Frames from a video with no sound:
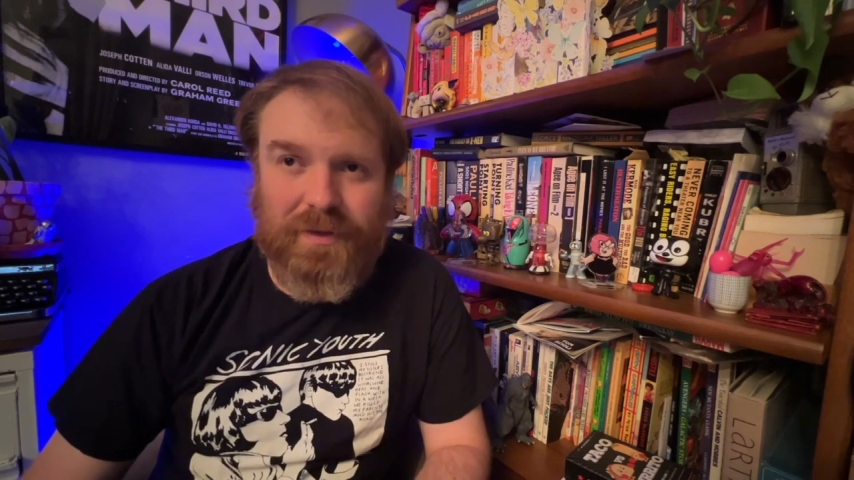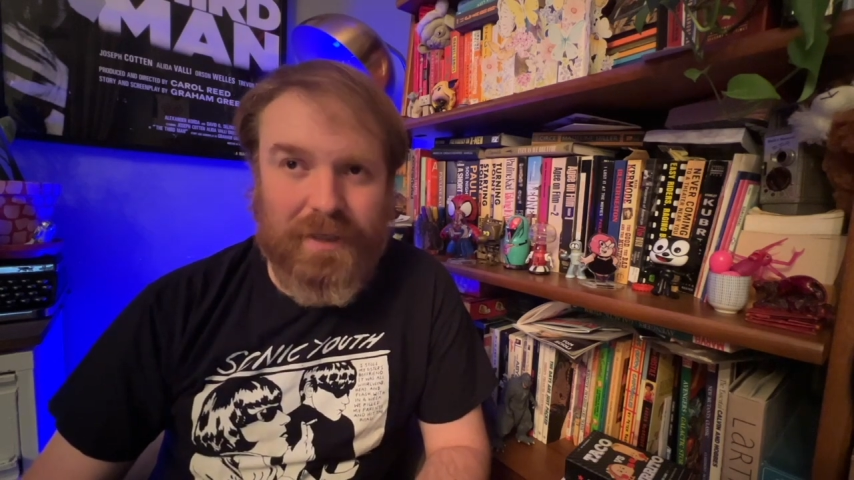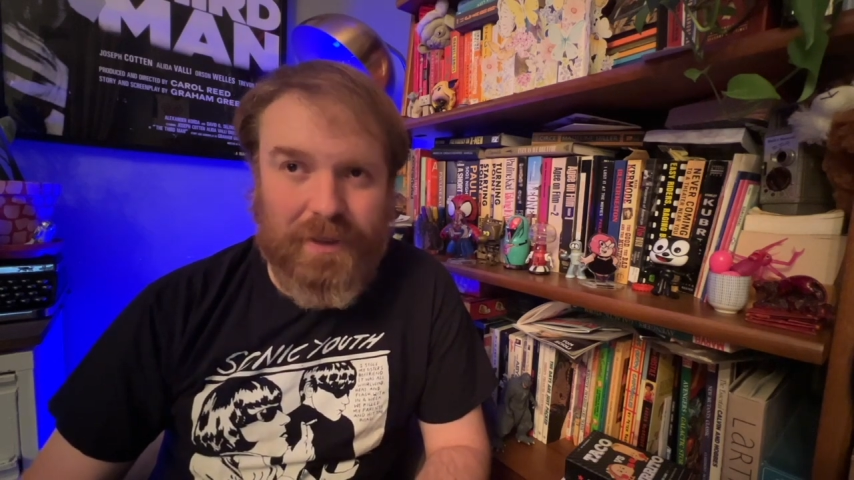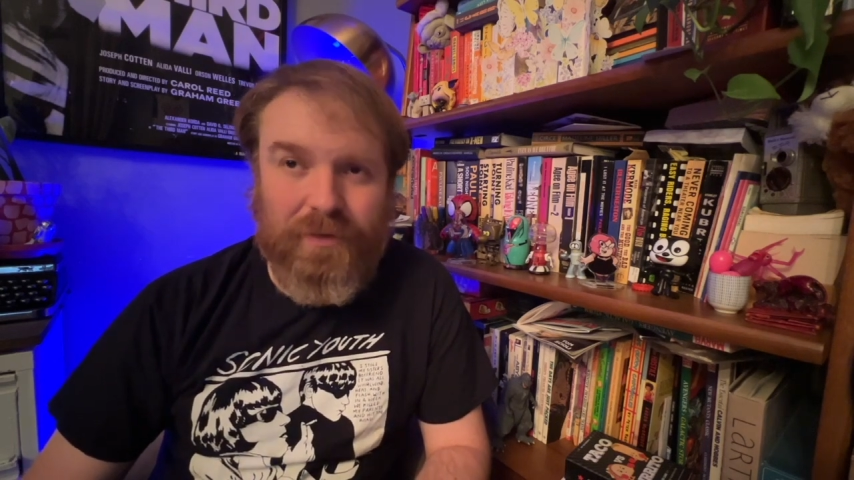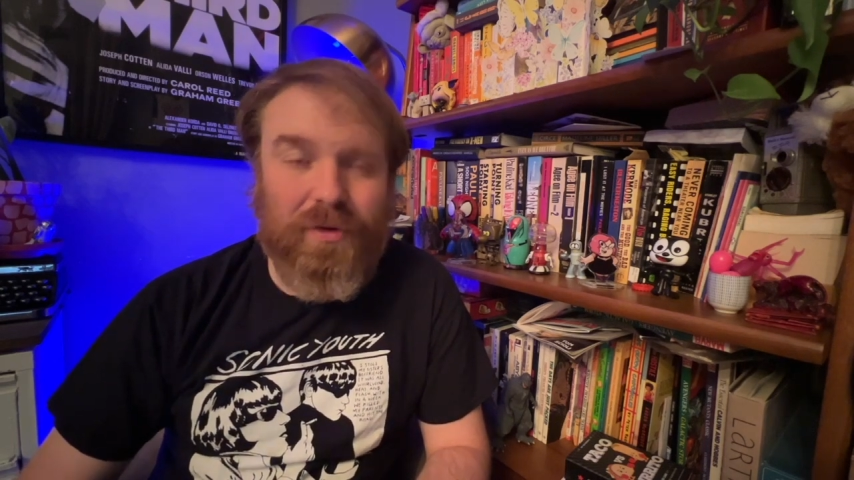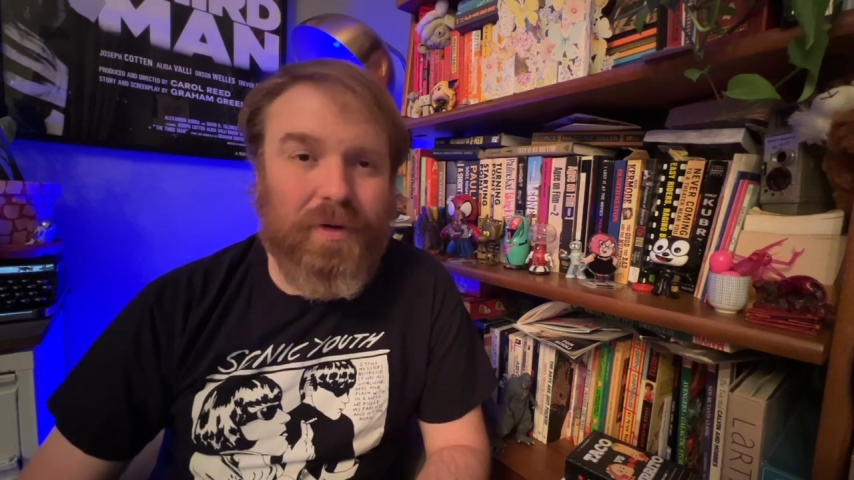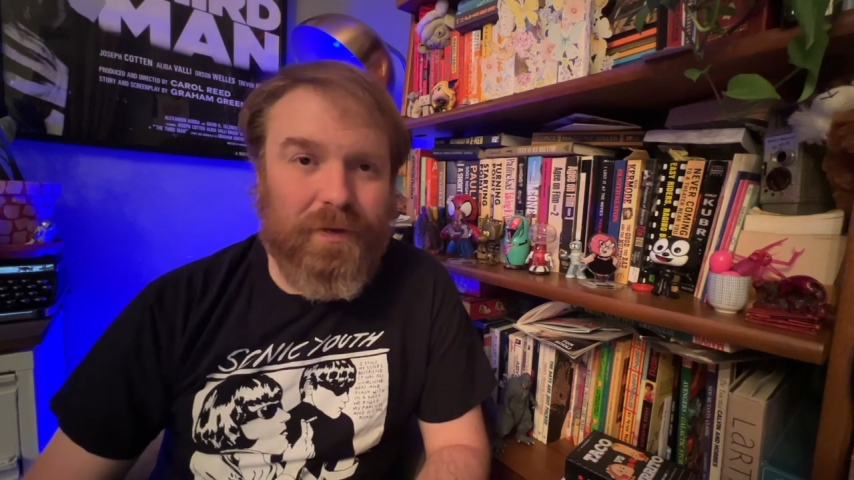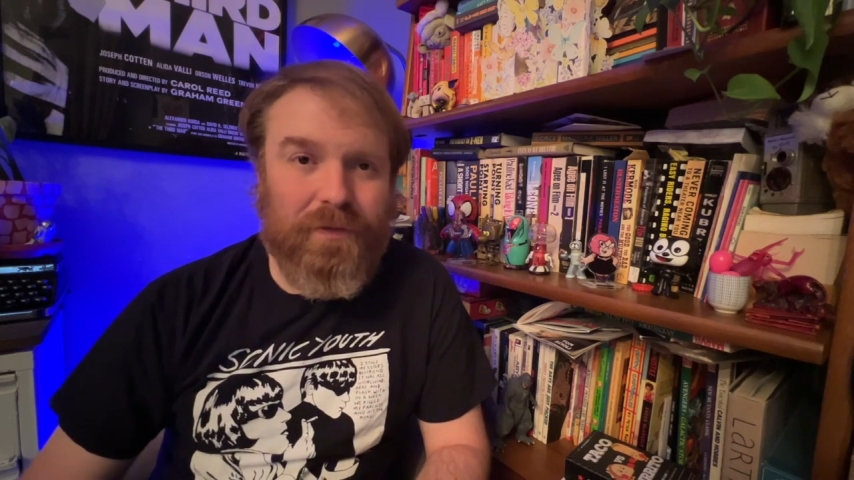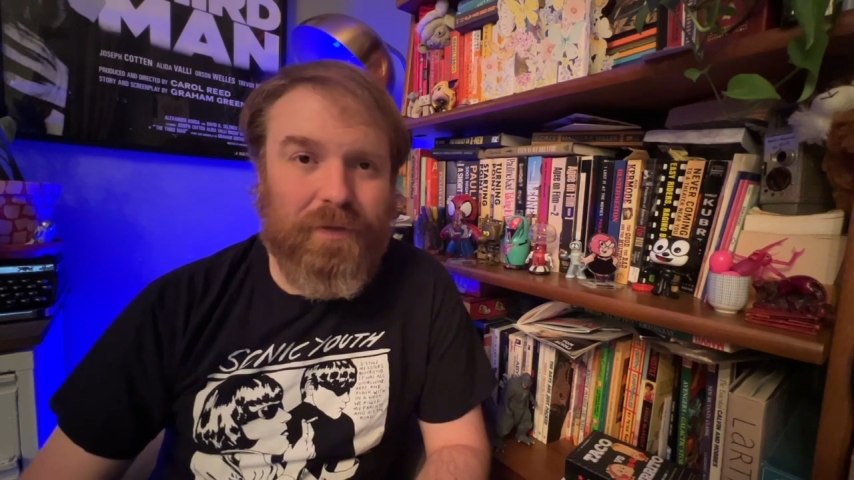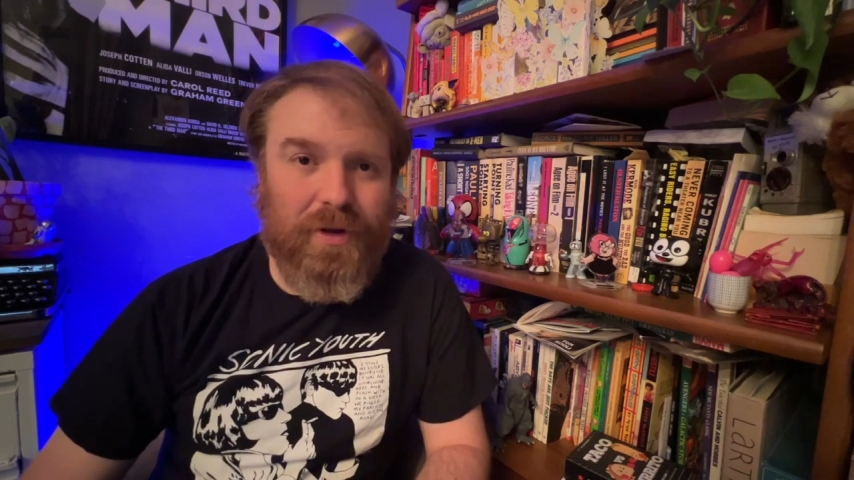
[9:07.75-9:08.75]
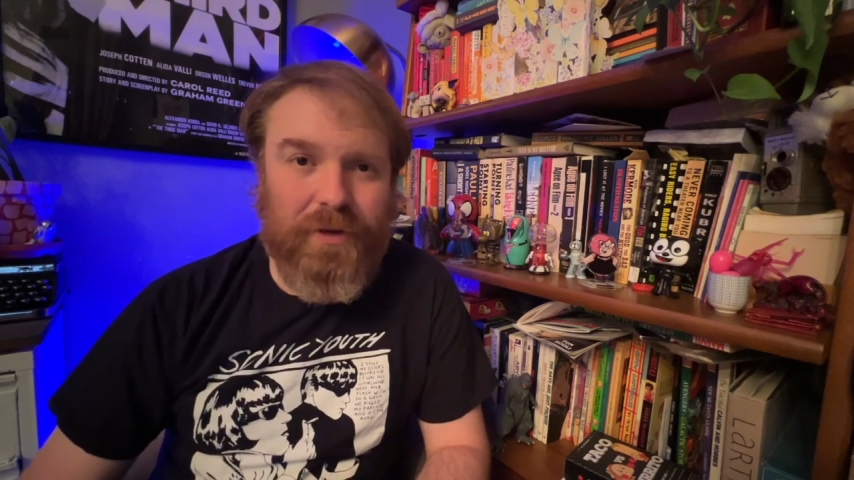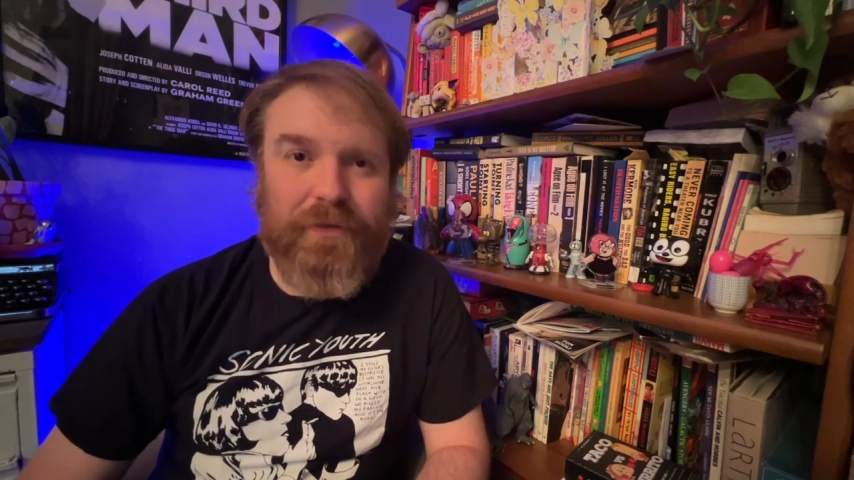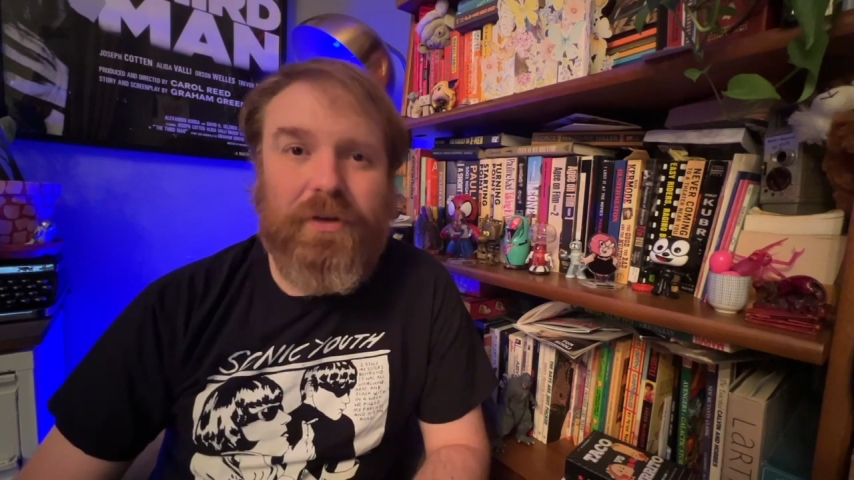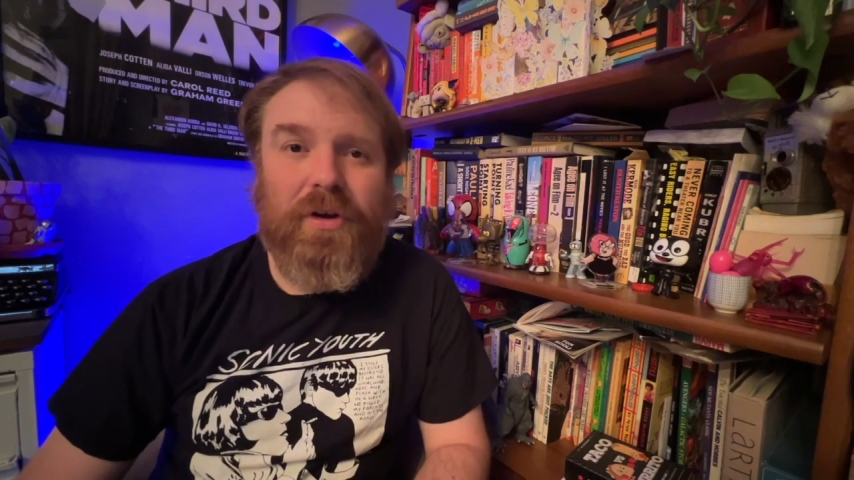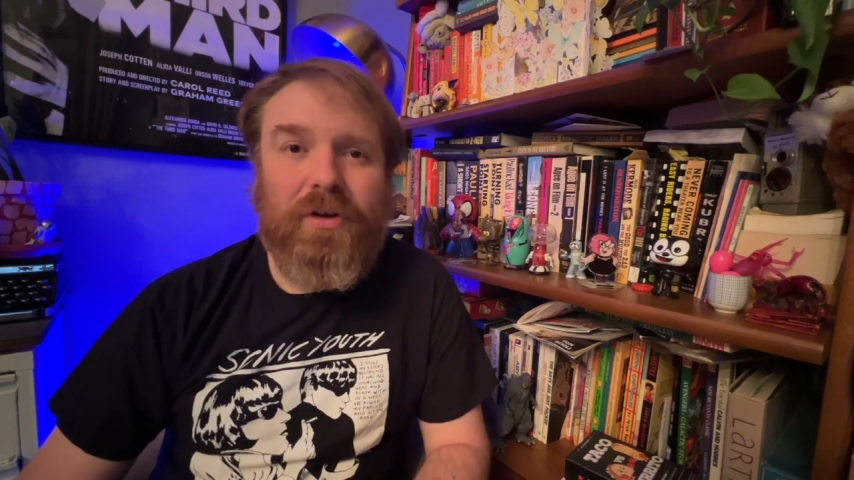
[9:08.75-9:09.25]
ignore its
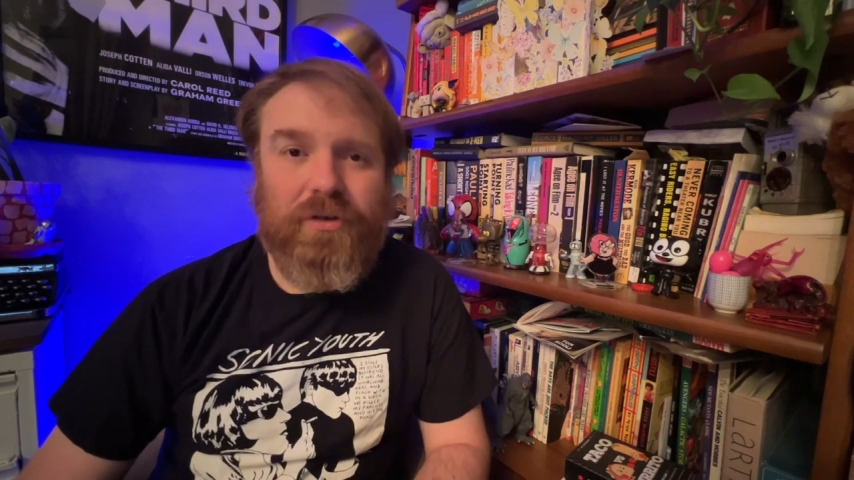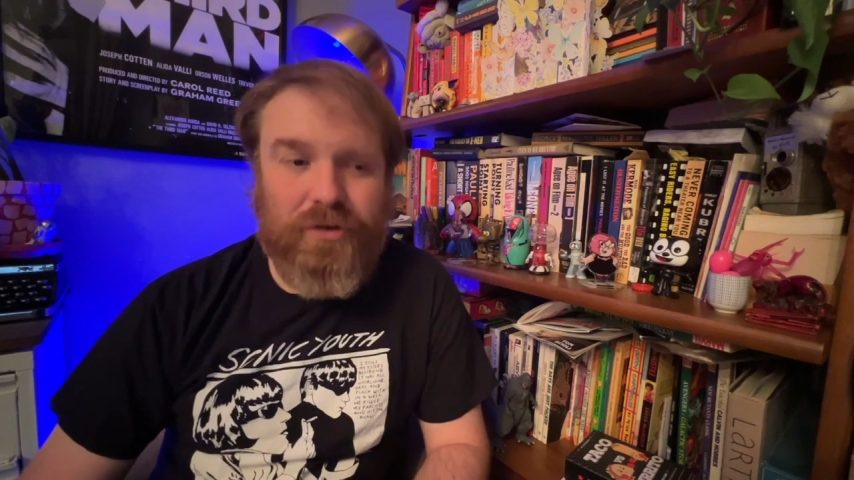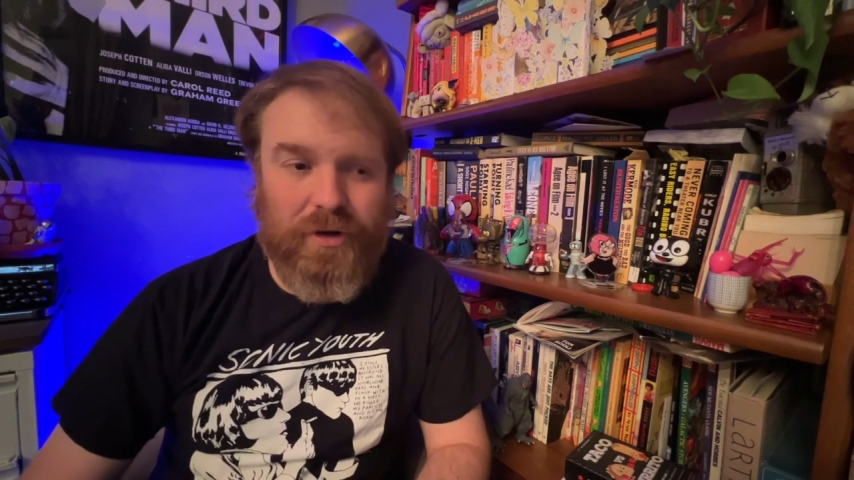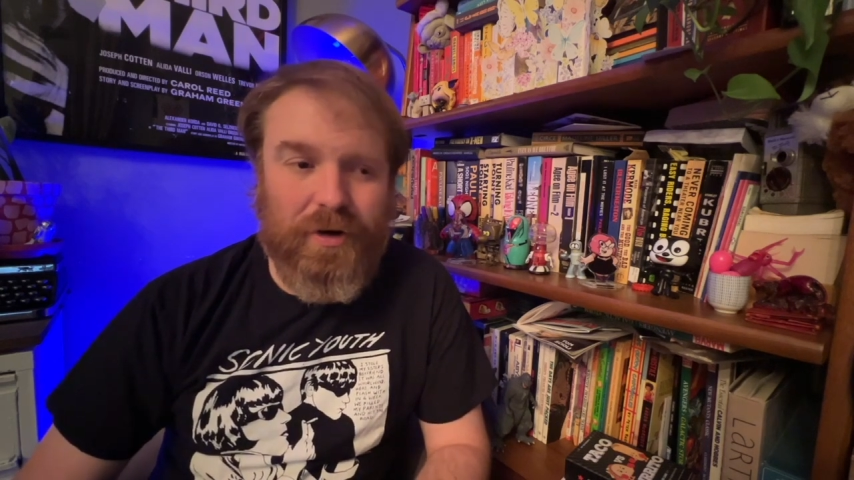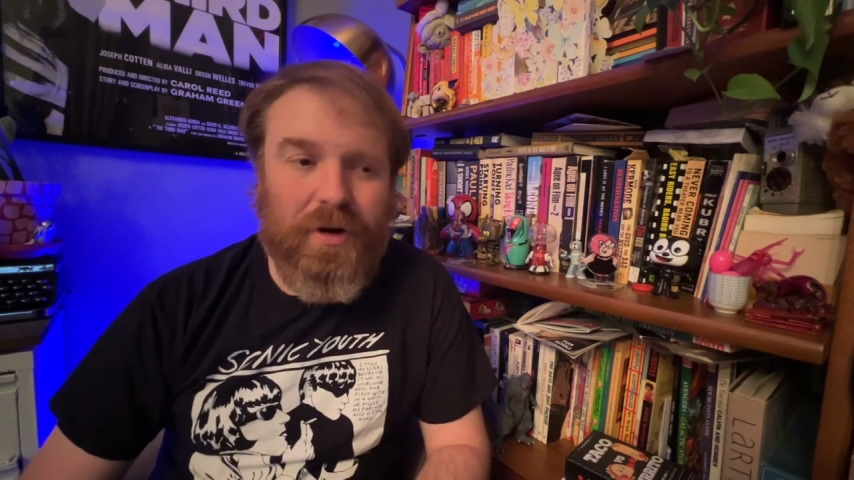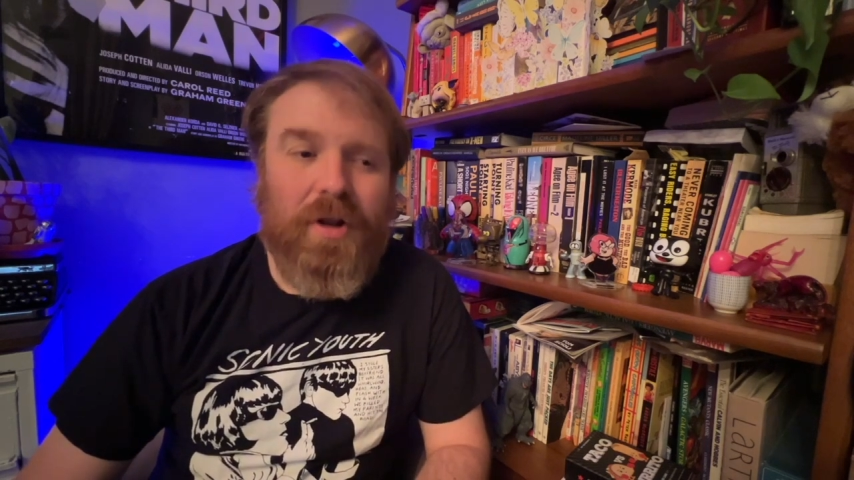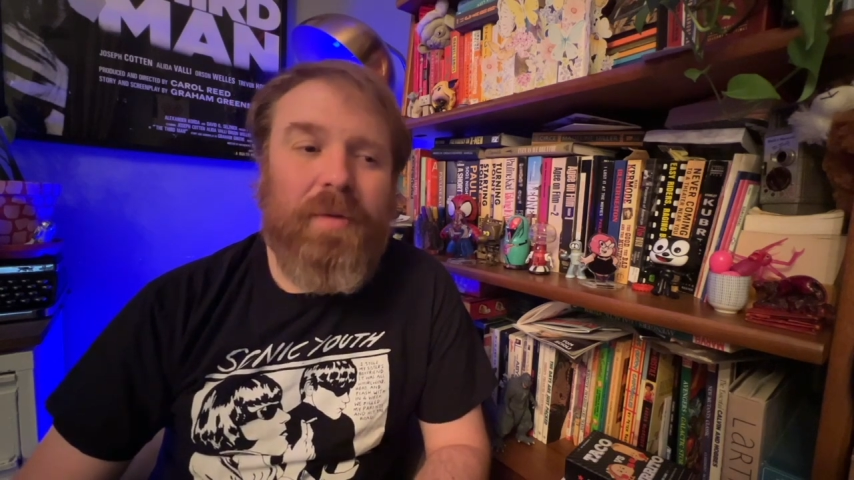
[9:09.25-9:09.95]
flaws sure